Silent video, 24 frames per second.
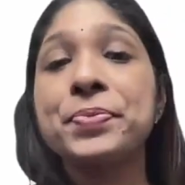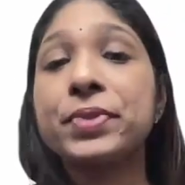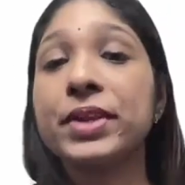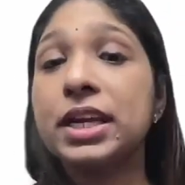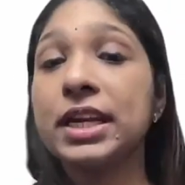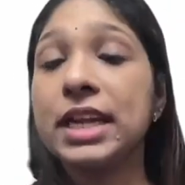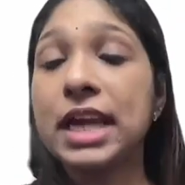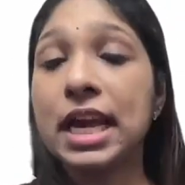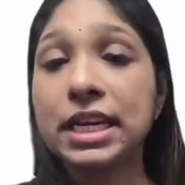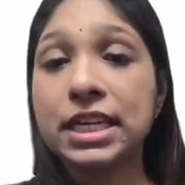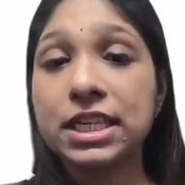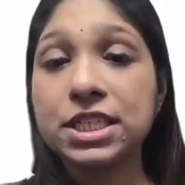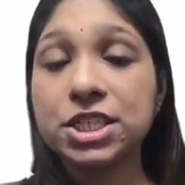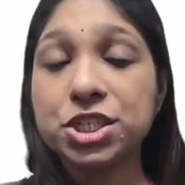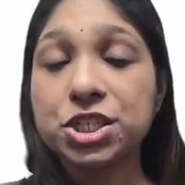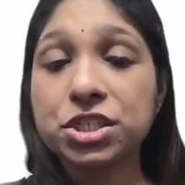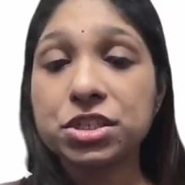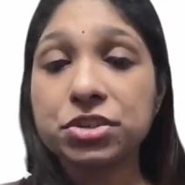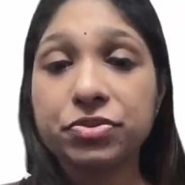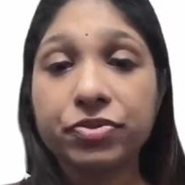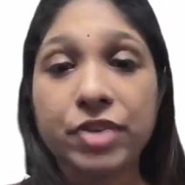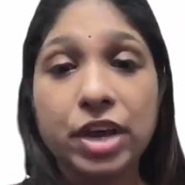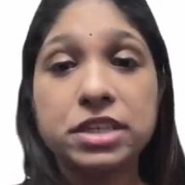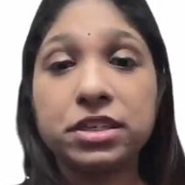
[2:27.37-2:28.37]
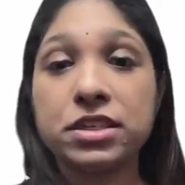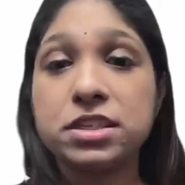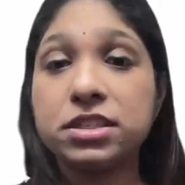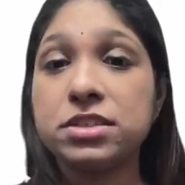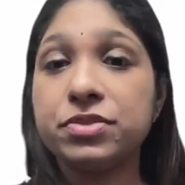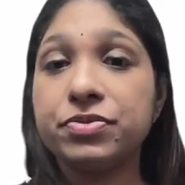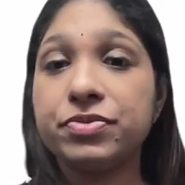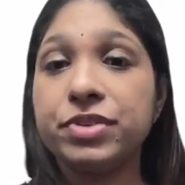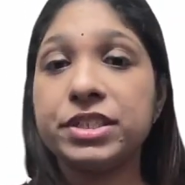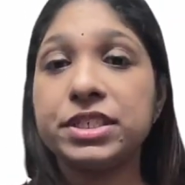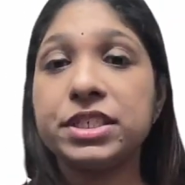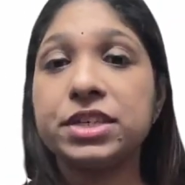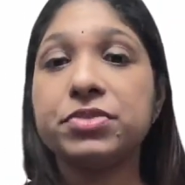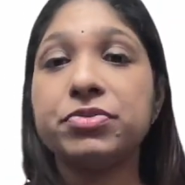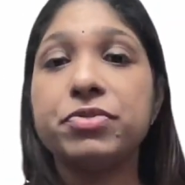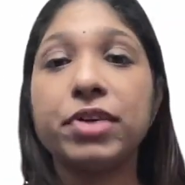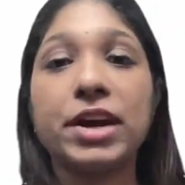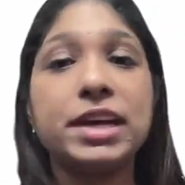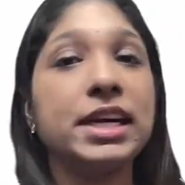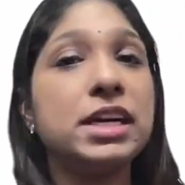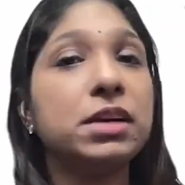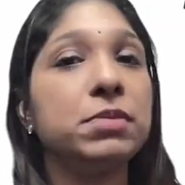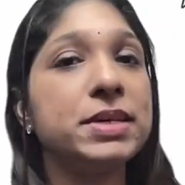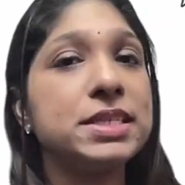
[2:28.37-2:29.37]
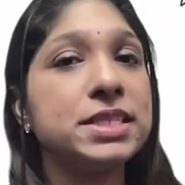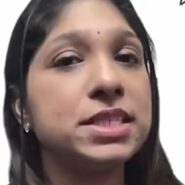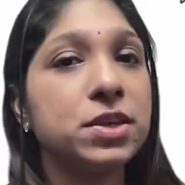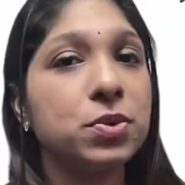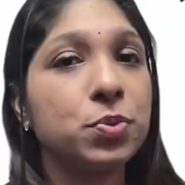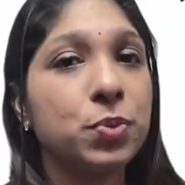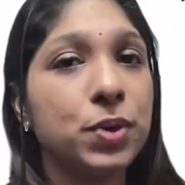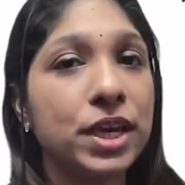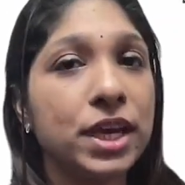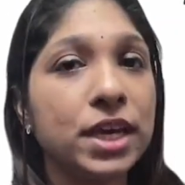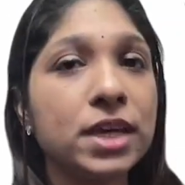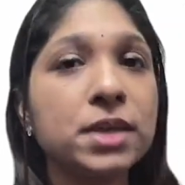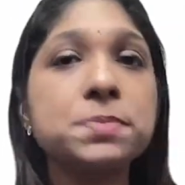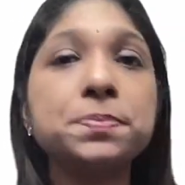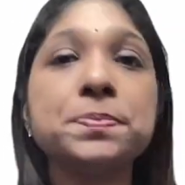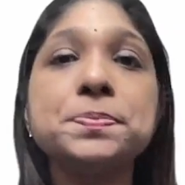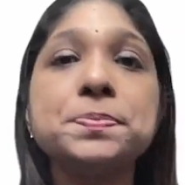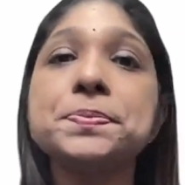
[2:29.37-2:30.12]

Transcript: In addition, factors affecting final BCVA